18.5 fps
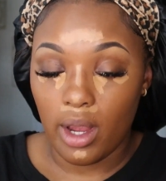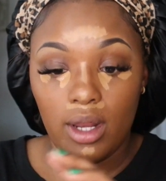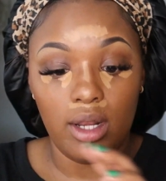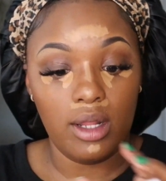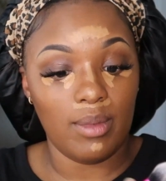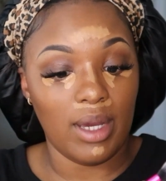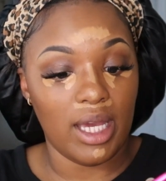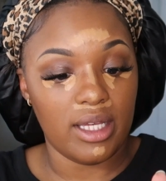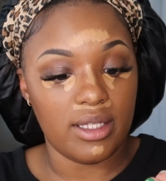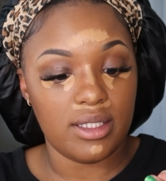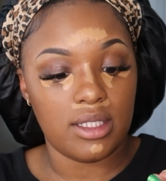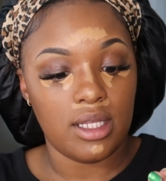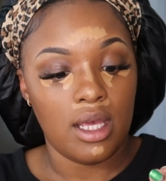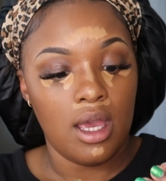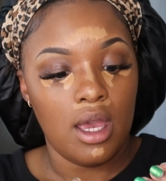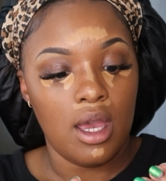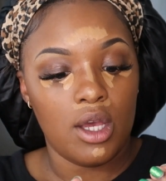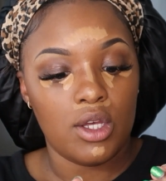Anyways,
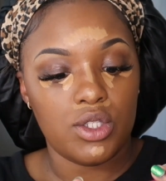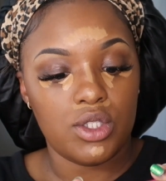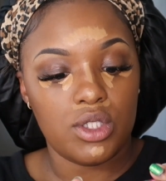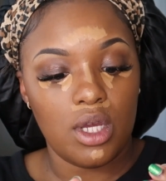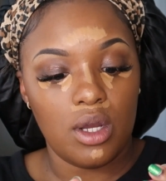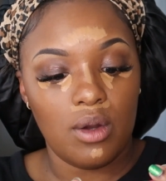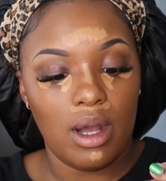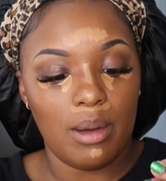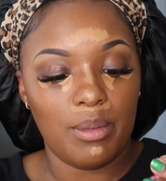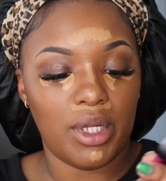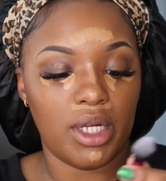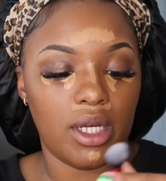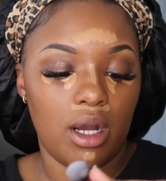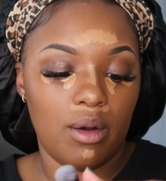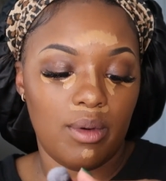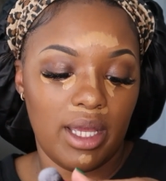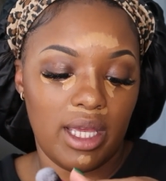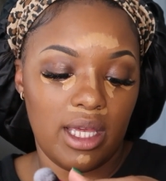so I'm gonna
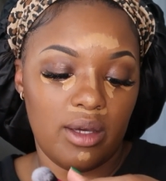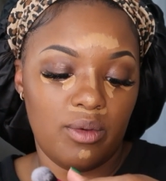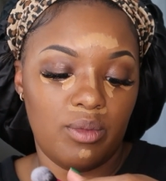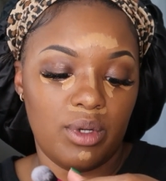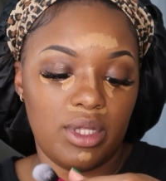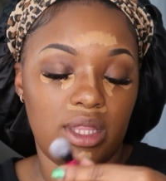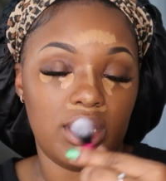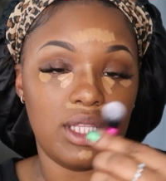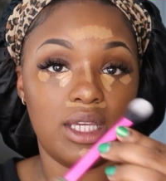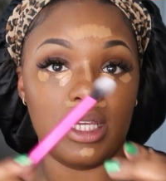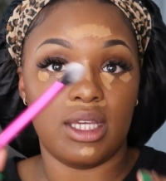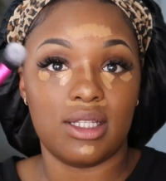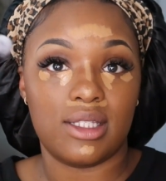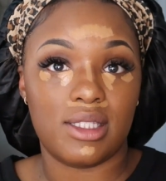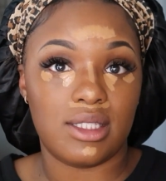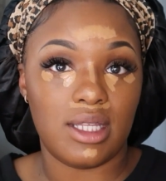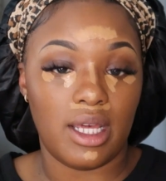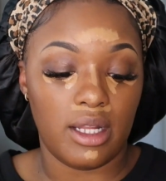go in with
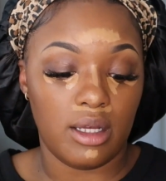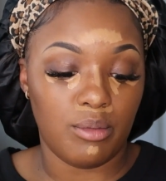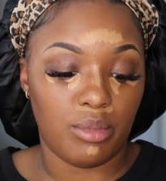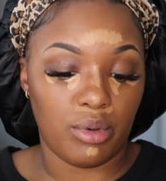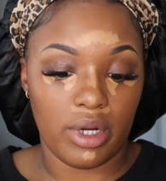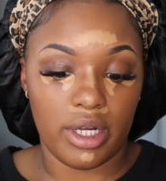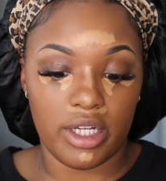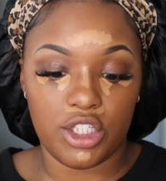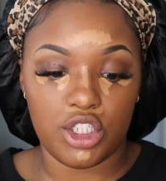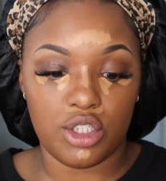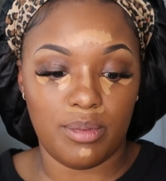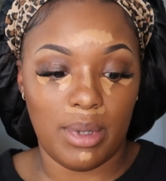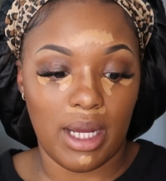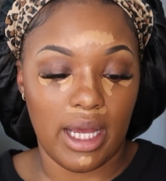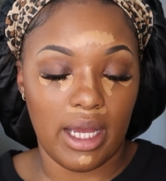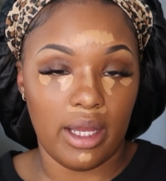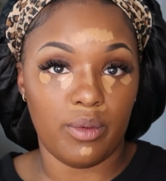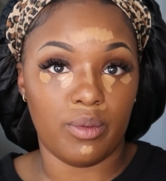the setting brush
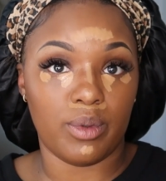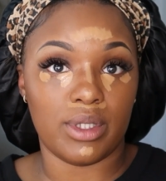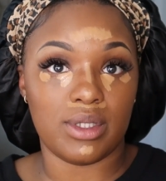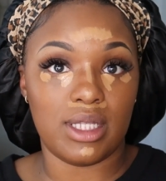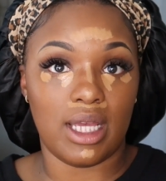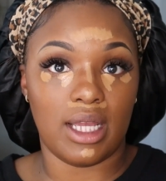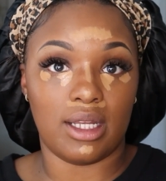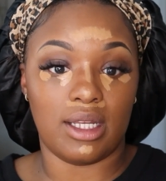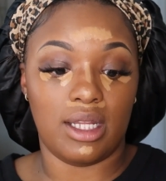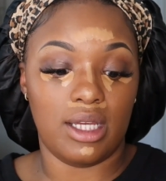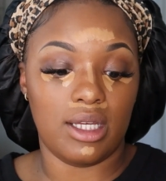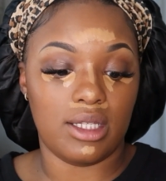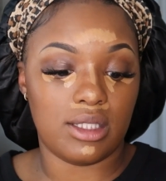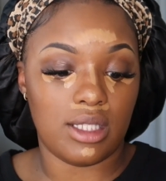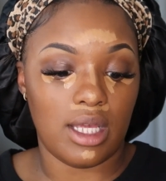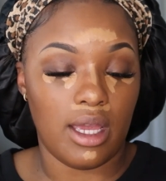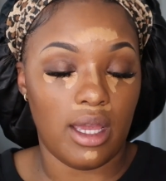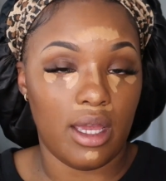by Real
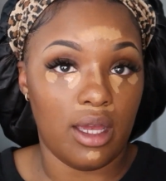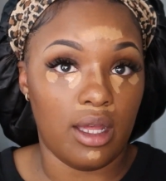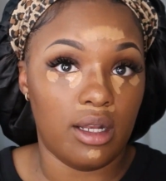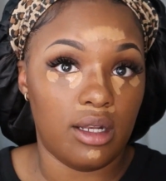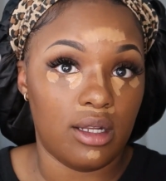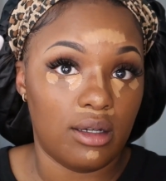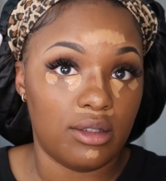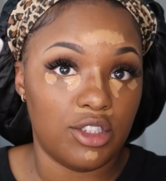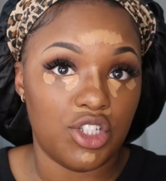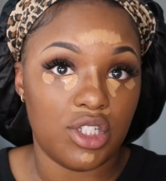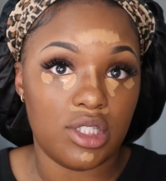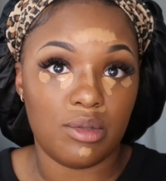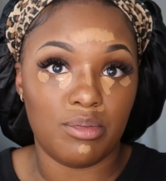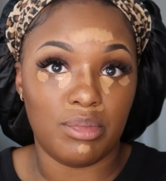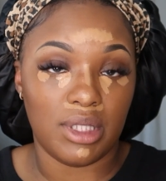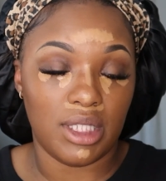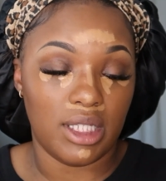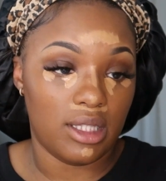Techniques and
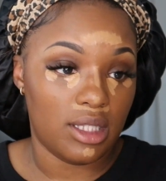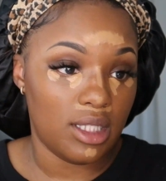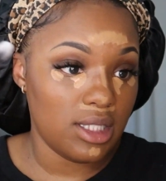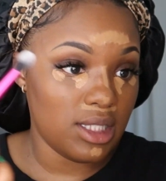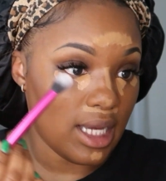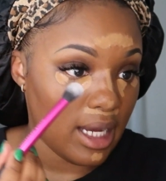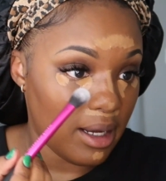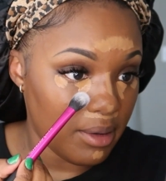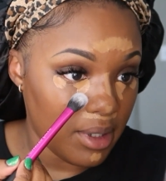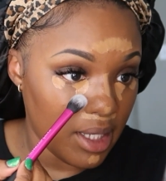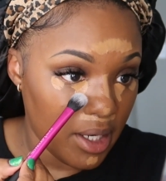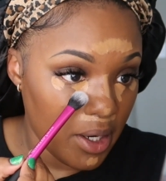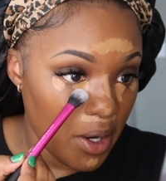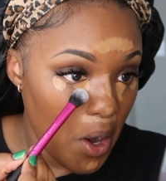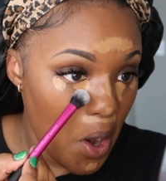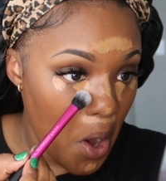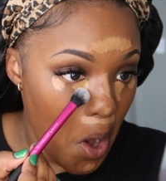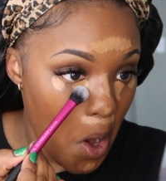just blend this out
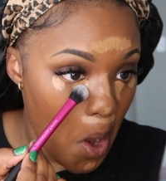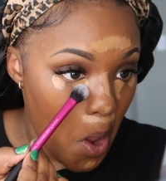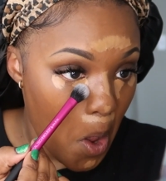here.